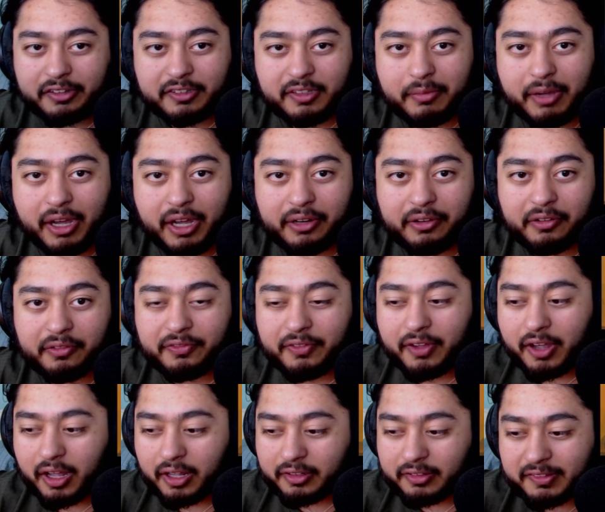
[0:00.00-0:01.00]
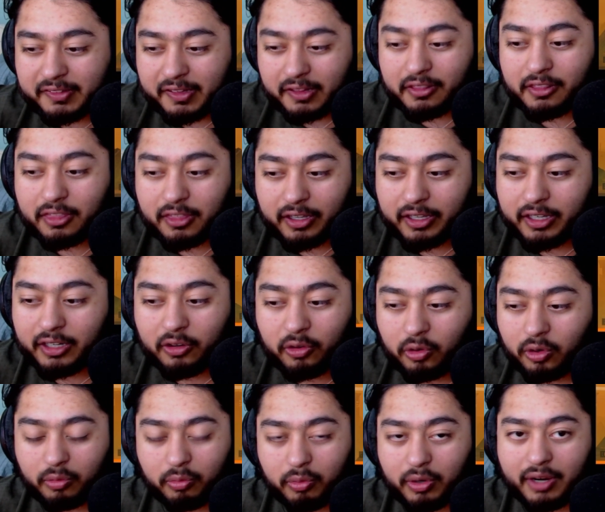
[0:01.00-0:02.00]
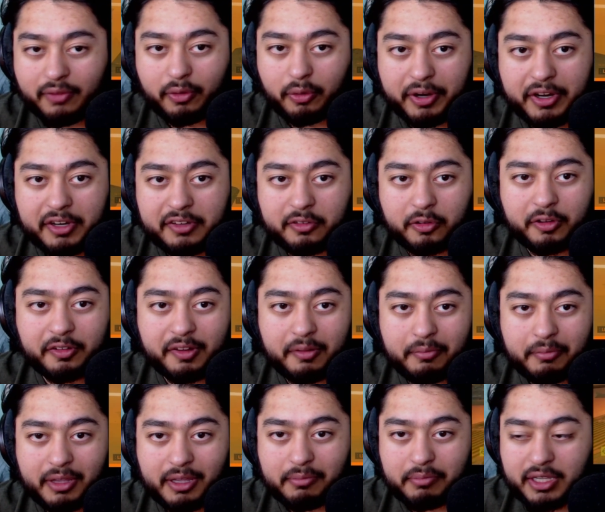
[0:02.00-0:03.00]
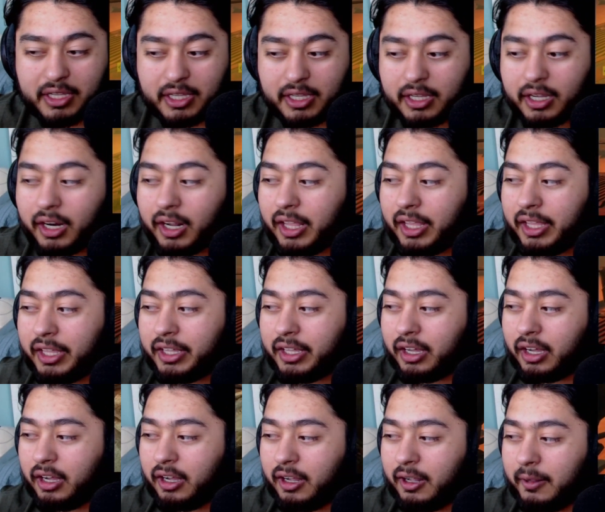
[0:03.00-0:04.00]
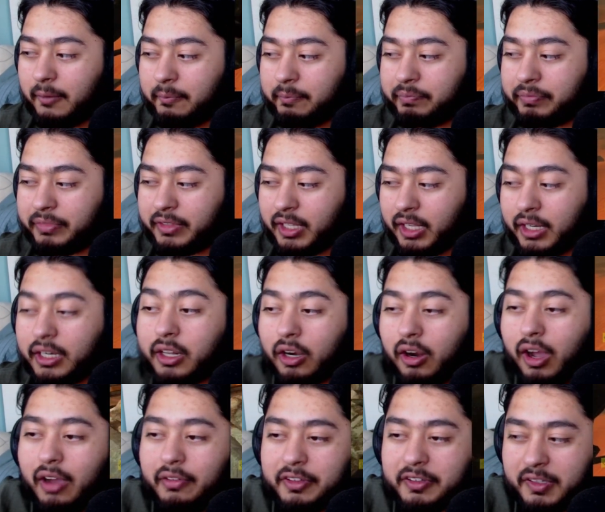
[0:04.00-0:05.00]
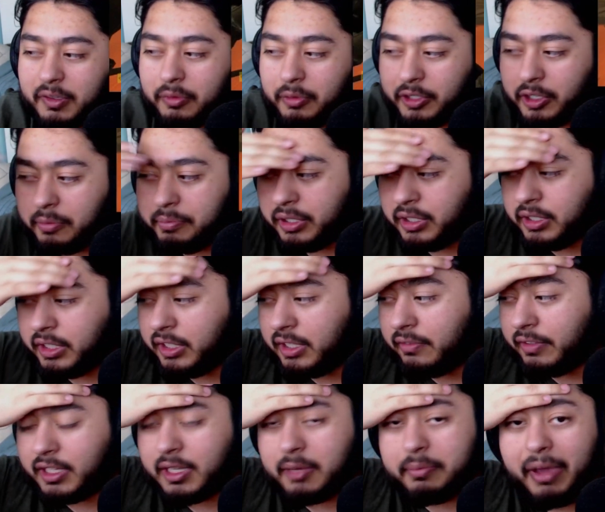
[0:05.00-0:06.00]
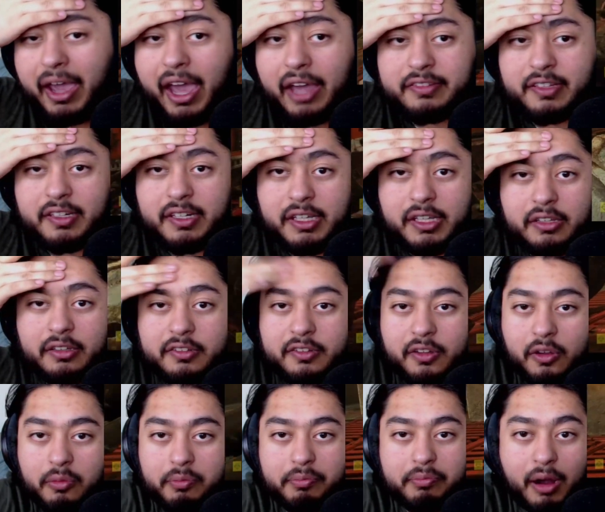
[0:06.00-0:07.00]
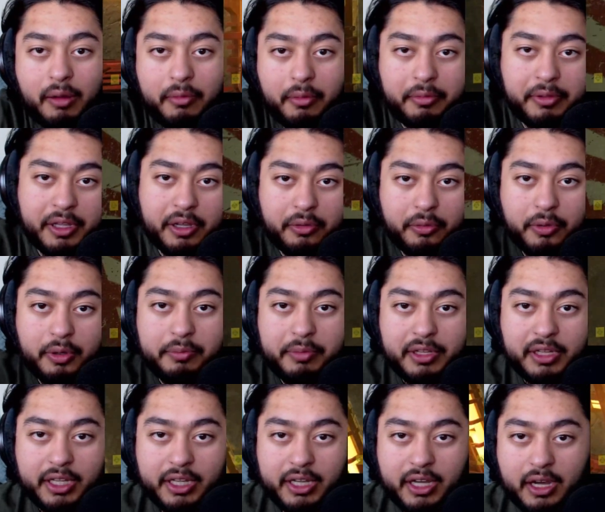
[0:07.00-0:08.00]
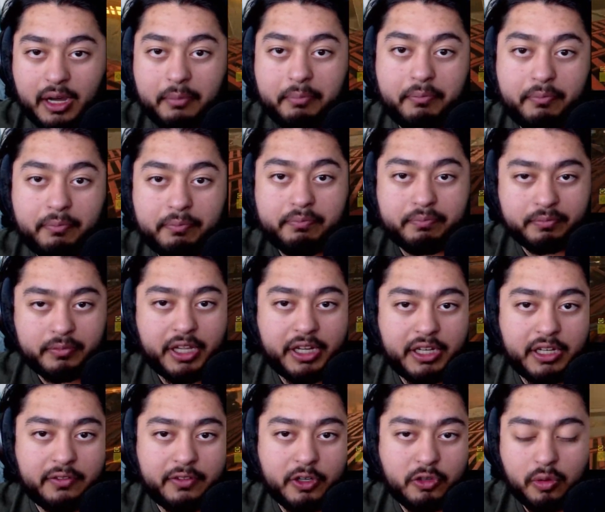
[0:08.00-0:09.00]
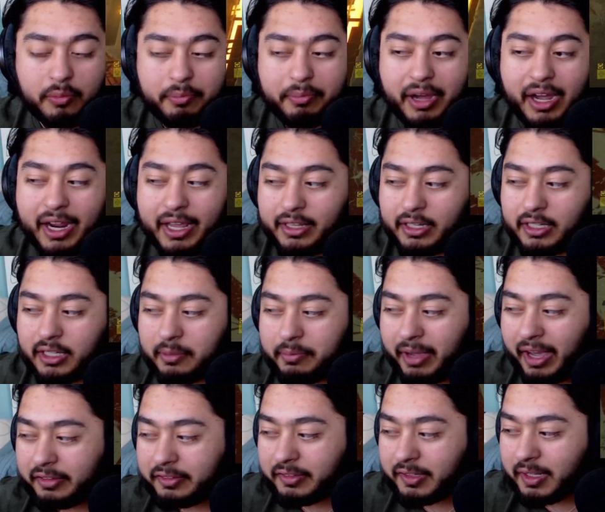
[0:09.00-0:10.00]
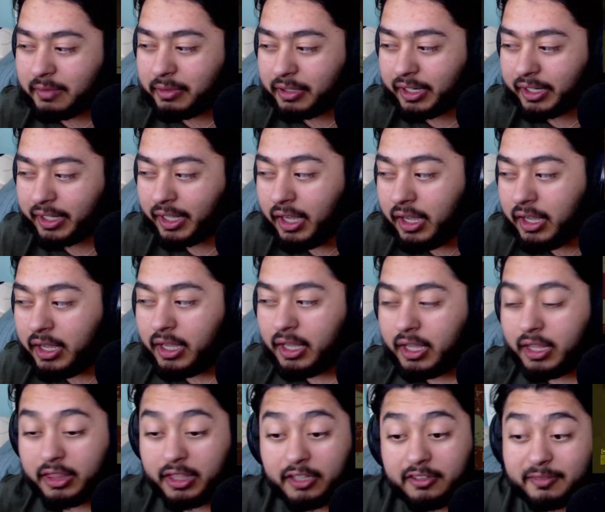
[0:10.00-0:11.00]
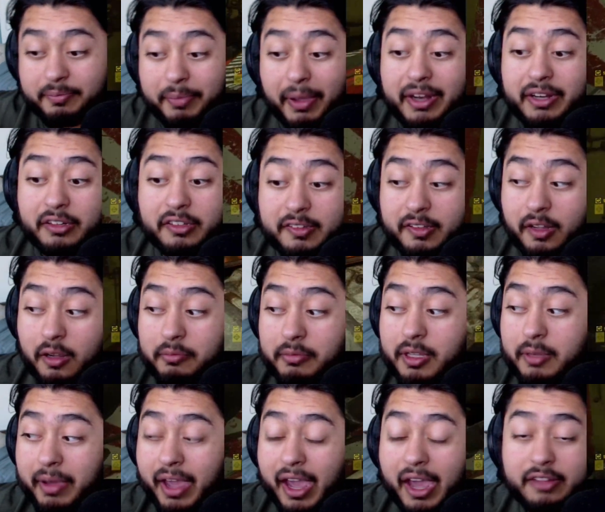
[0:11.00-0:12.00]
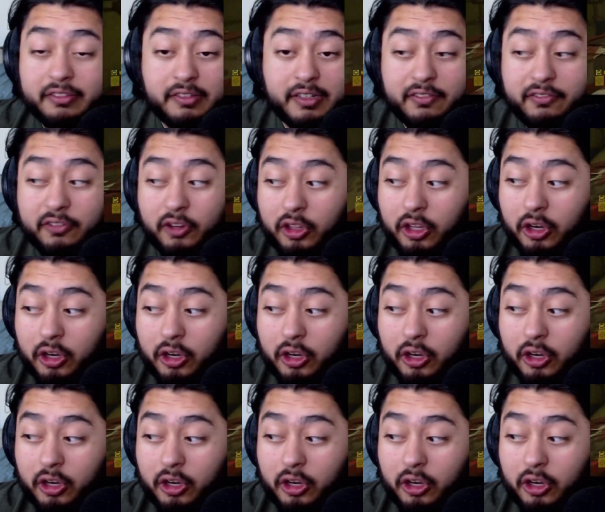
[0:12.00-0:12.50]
amount of synthite or whatever resource it may be. And obviously when you're building, you have like capacity, so probably it would be like a individual buy then capacity, but like they spent some capacity for their